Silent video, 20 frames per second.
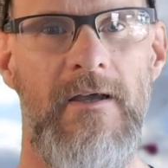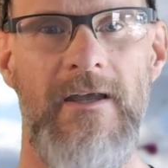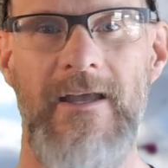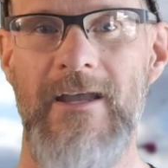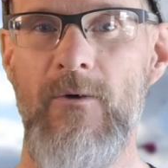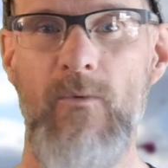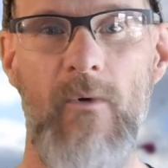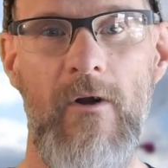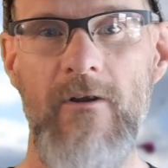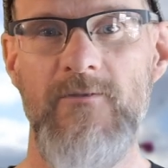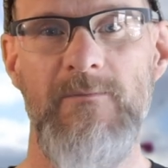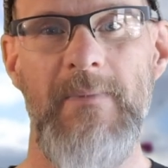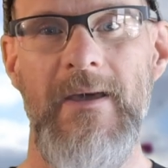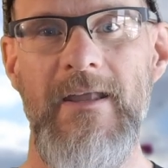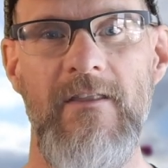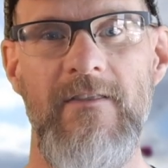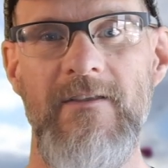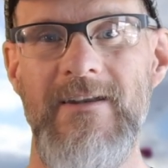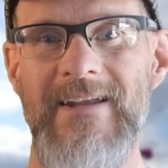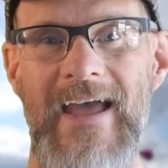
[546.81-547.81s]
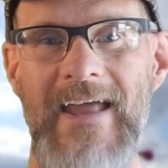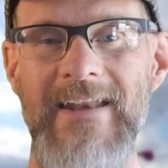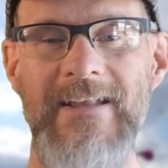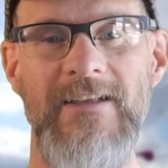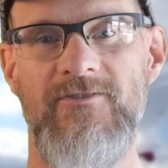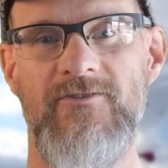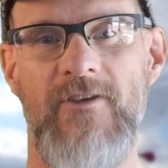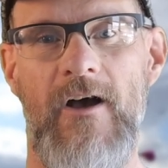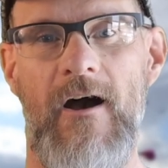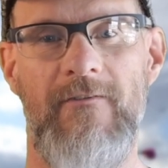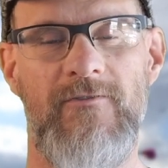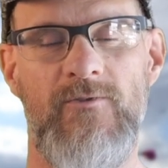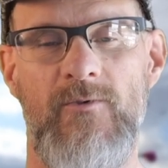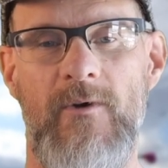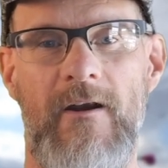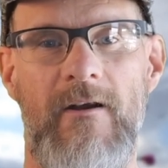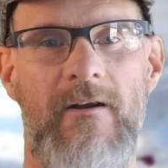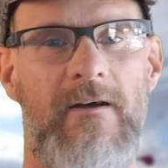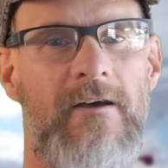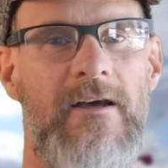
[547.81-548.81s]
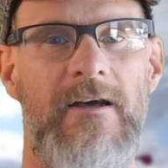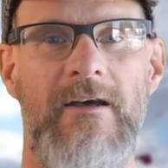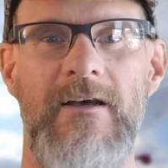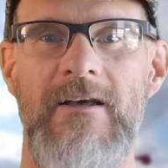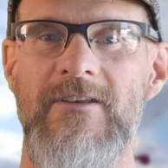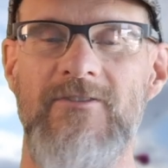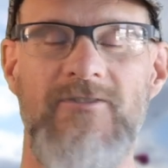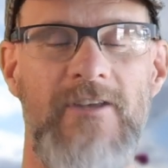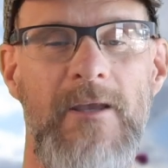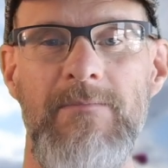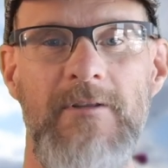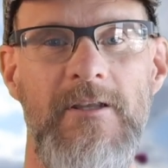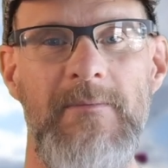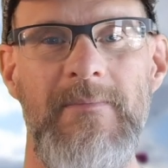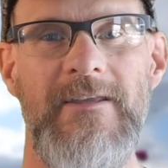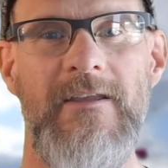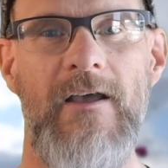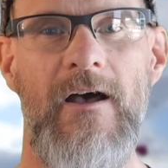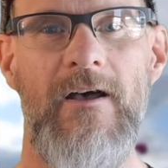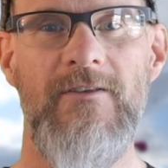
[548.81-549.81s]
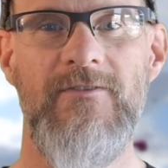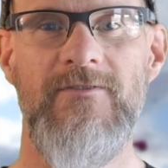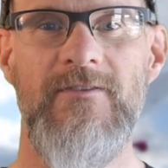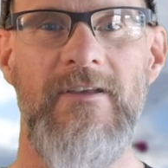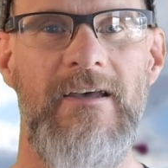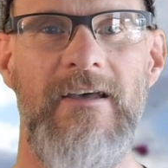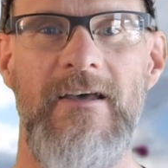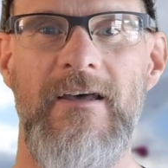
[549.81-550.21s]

It works better than any software simply because